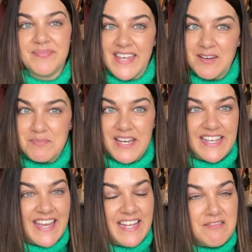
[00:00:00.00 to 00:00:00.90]
yep,
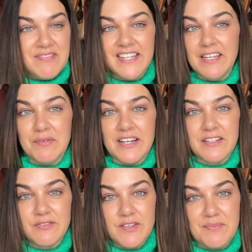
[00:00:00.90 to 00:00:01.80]
again, really
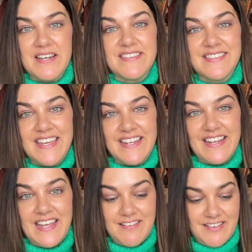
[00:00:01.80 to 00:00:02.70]
works with my skin,
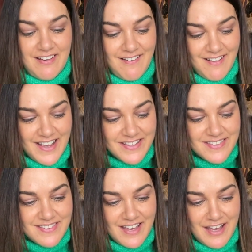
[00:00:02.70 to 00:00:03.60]
hair, and eyes.